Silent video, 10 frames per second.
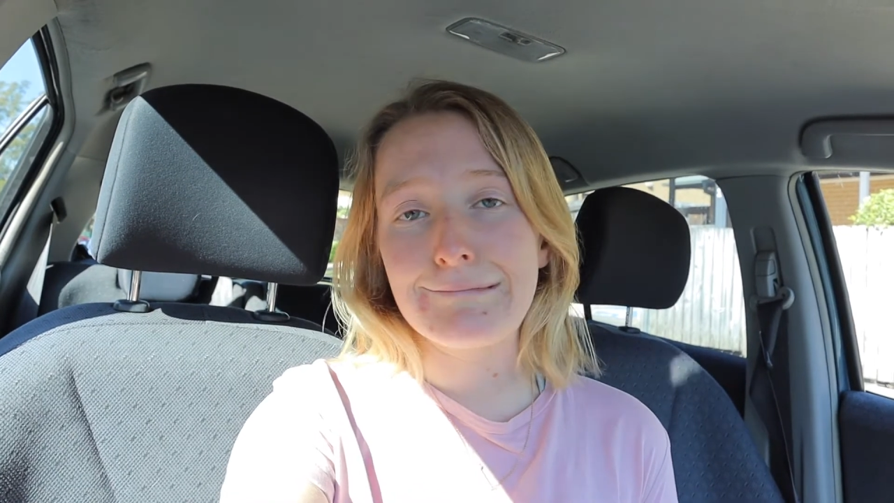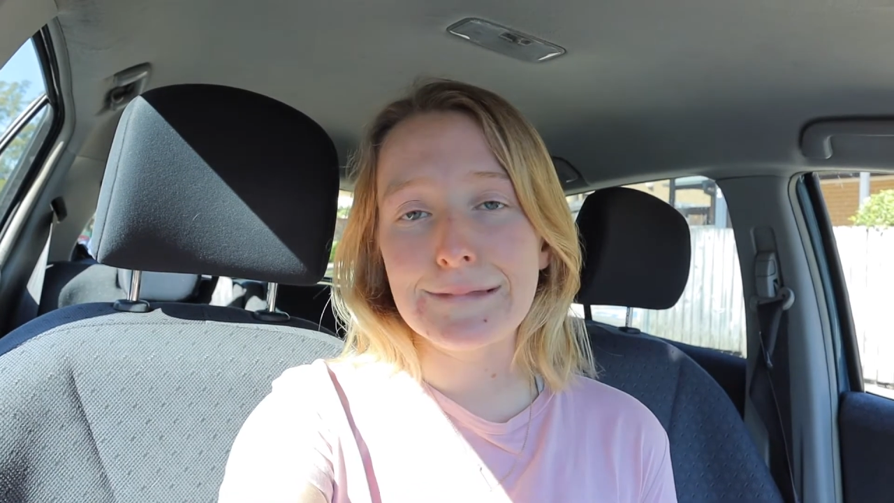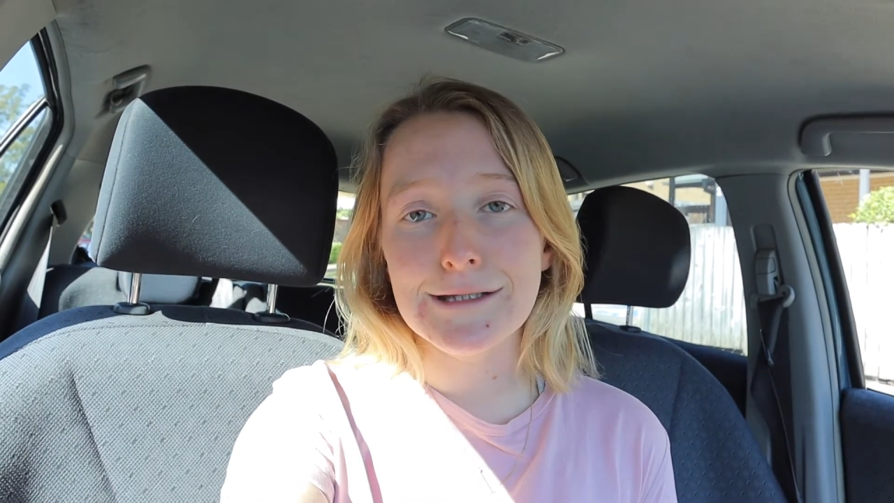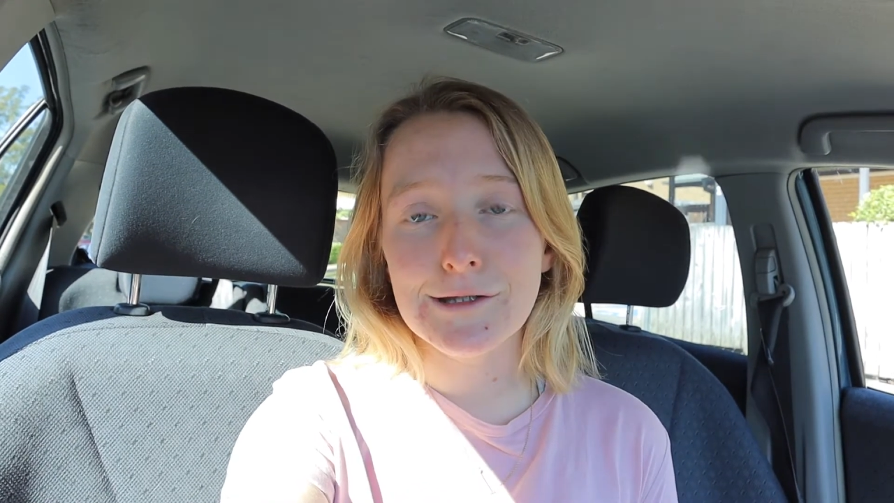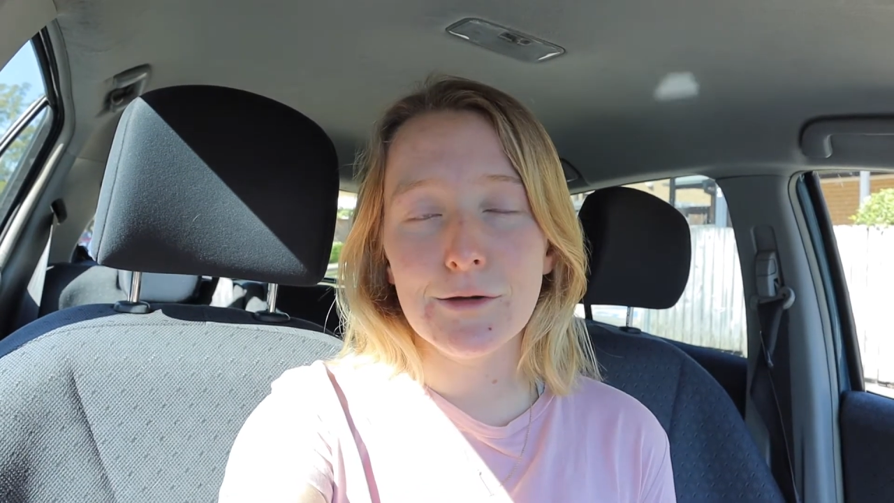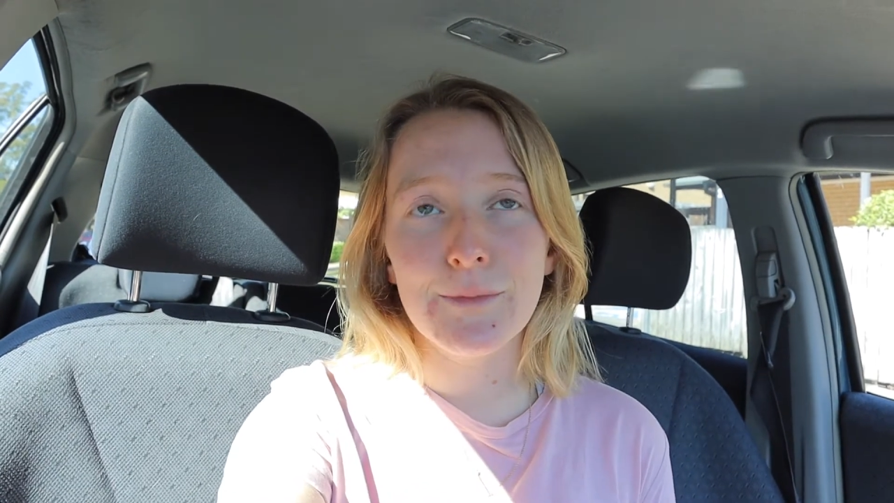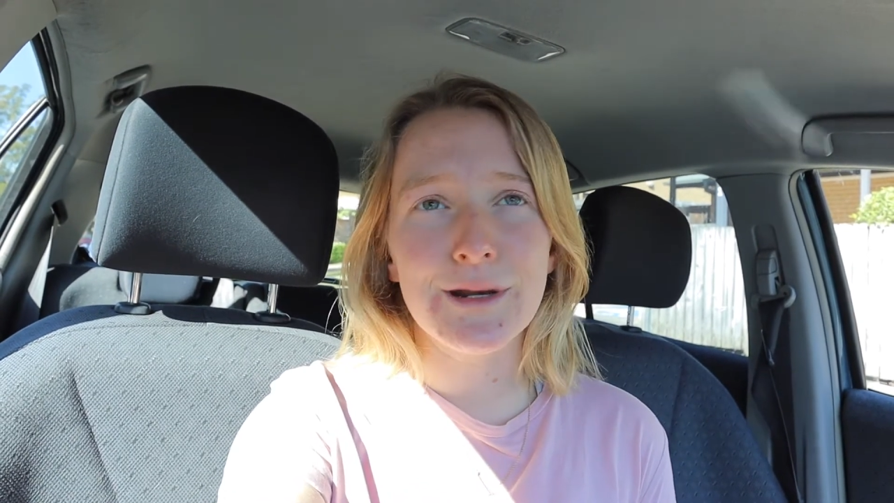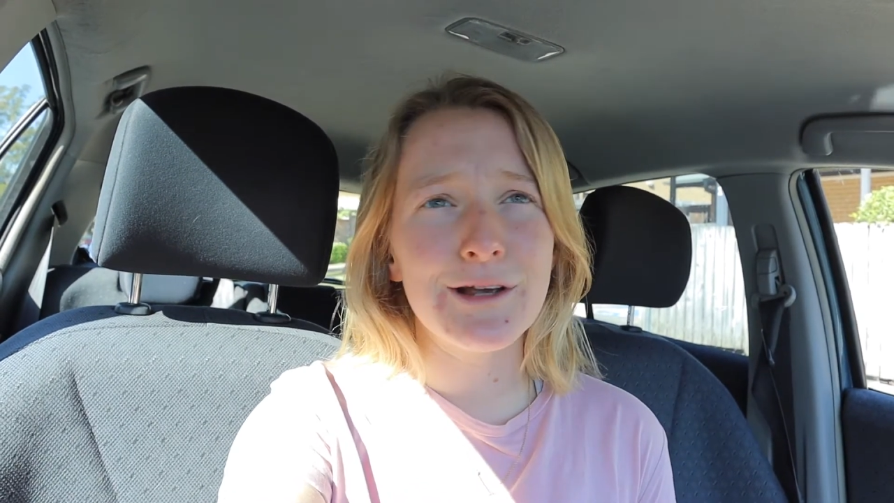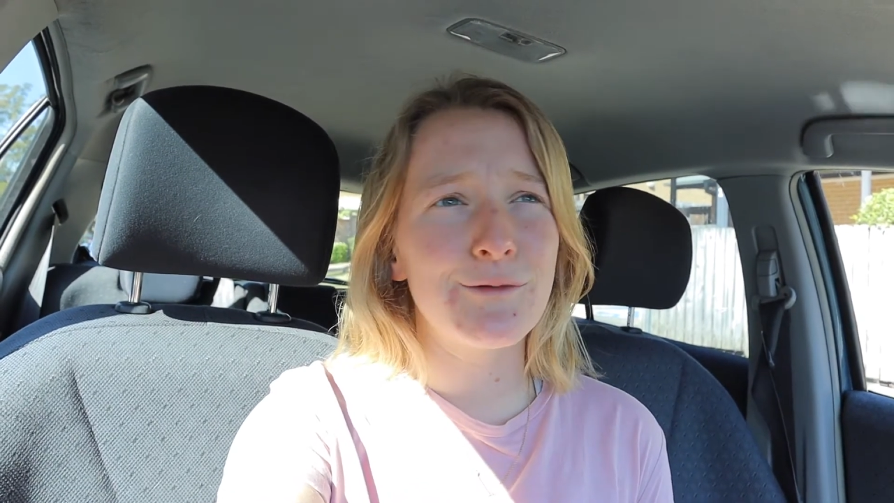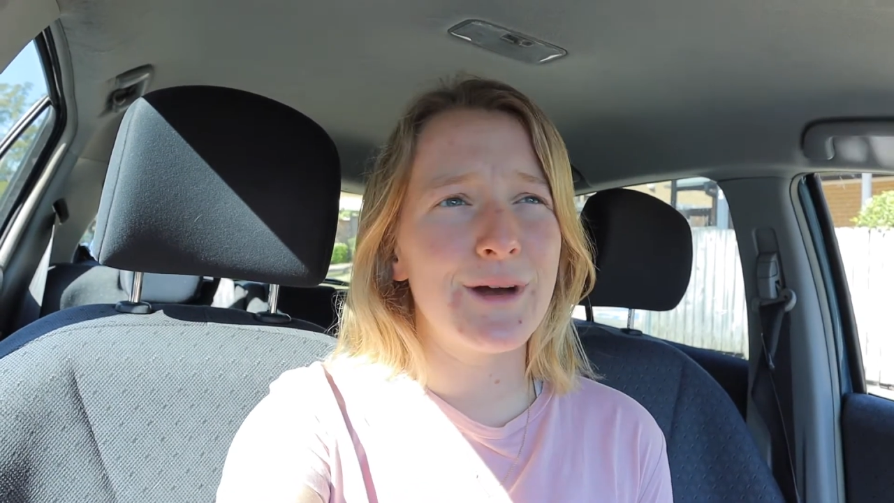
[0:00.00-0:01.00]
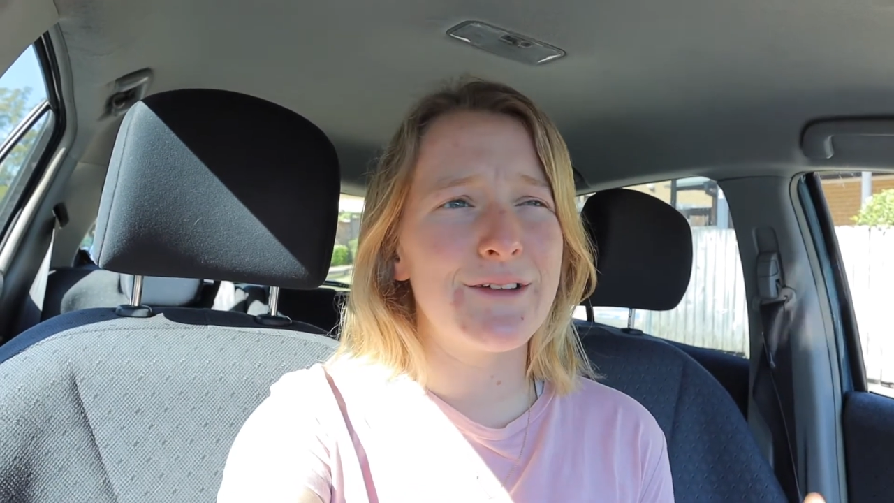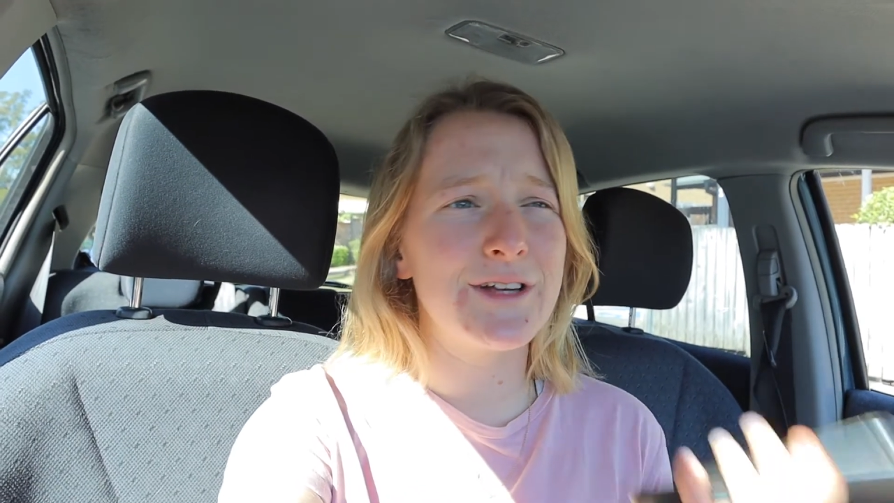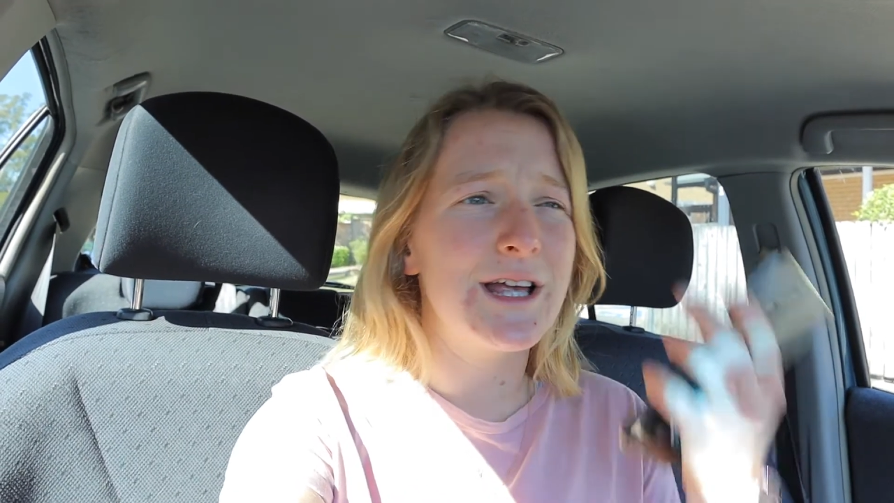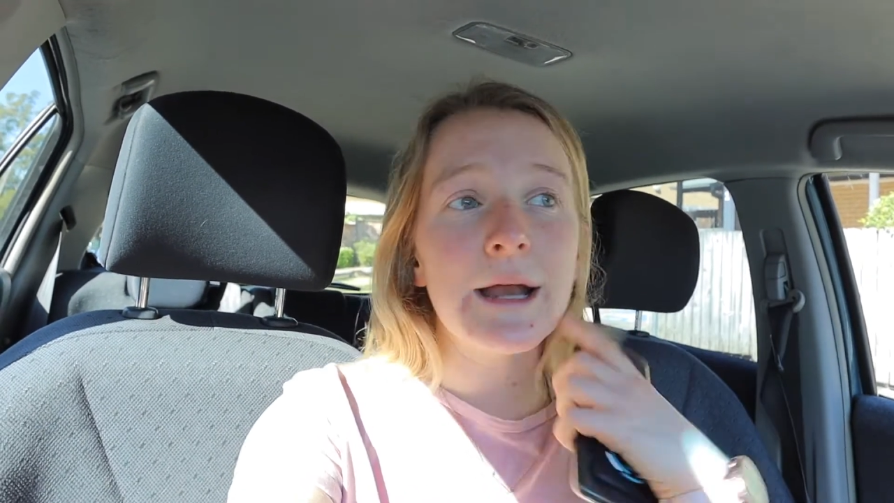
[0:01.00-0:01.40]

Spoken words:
listen to your body or whatever.